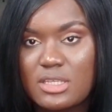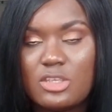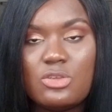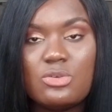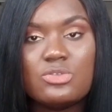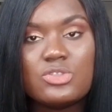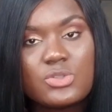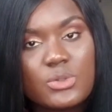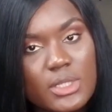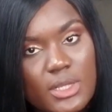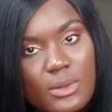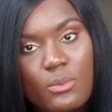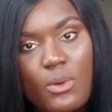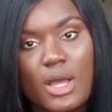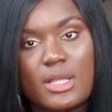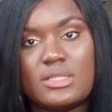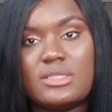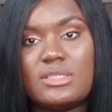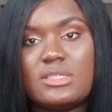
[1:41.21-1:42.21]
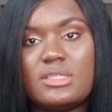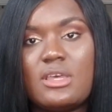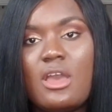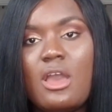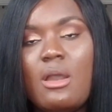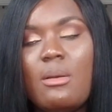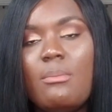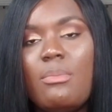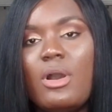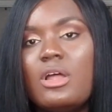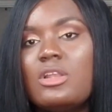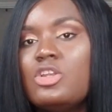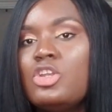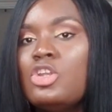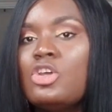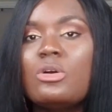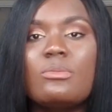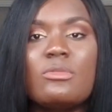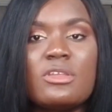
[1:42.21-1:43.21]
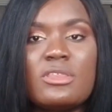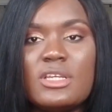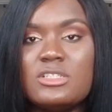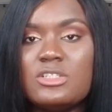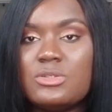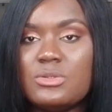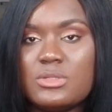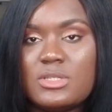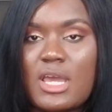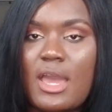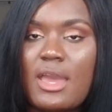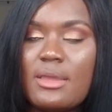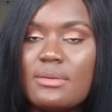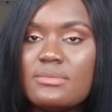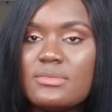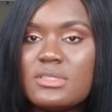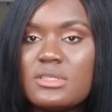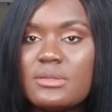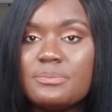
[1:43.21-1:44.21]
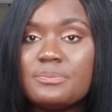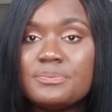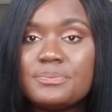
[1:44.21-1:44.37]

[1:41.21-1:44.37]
usually once, but no more than 2 times.